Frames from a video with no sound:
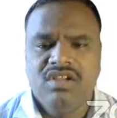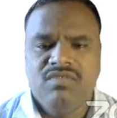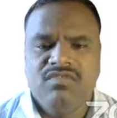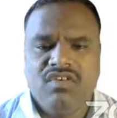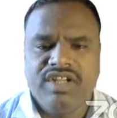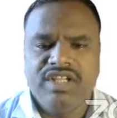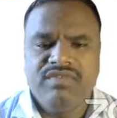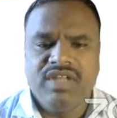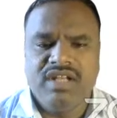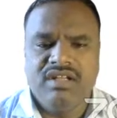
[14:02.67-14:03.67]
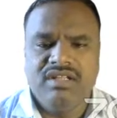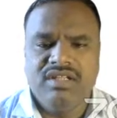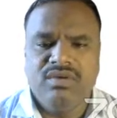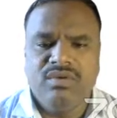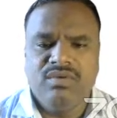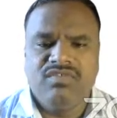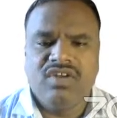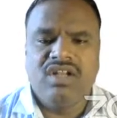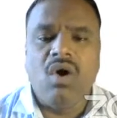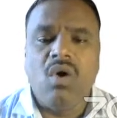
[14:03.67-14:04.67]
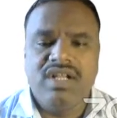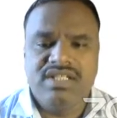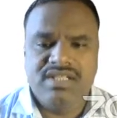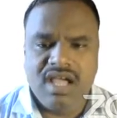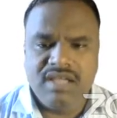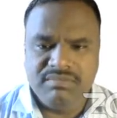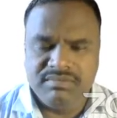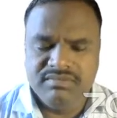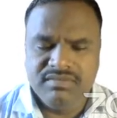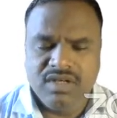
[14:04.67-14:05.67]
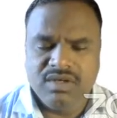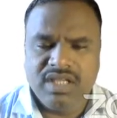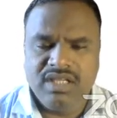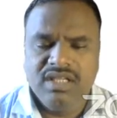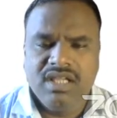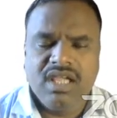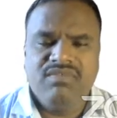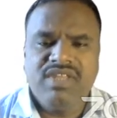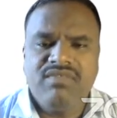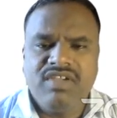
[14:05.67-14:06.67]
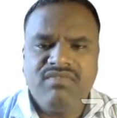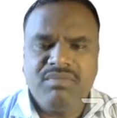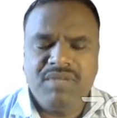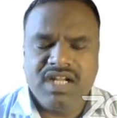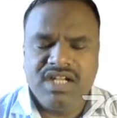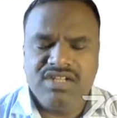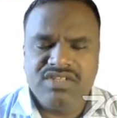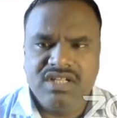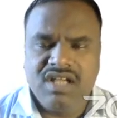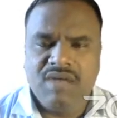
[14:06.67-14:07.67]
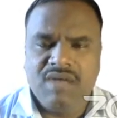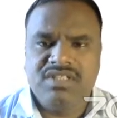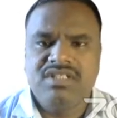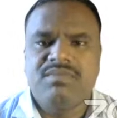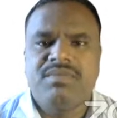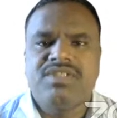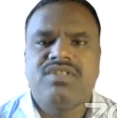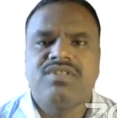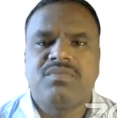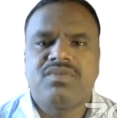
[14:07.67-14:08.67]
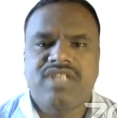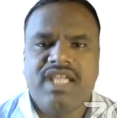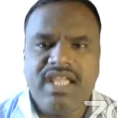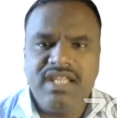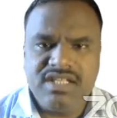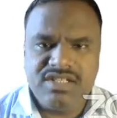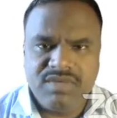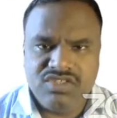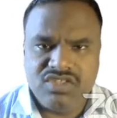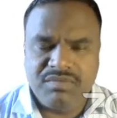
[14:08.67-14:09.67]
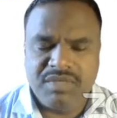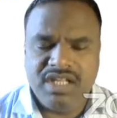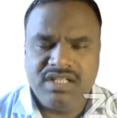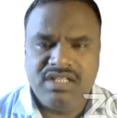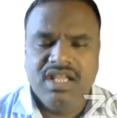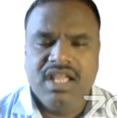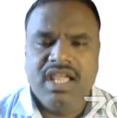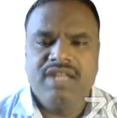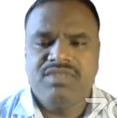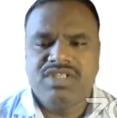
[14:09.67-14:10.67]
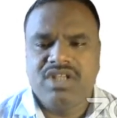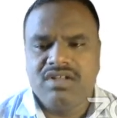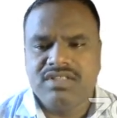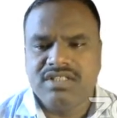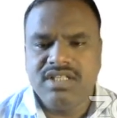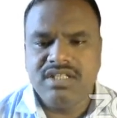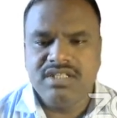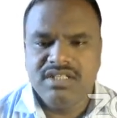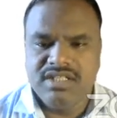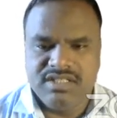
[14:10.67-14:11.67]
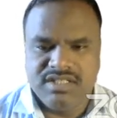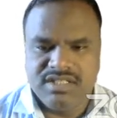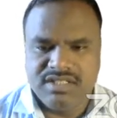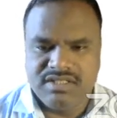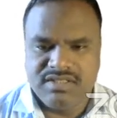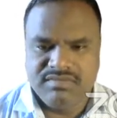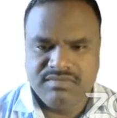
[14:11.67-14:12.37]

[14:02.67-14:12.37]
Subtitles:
for even for a longer time. Okay, and when the favorable condition comes, and this basidiospores again, it will germinate, and which causes the diseases.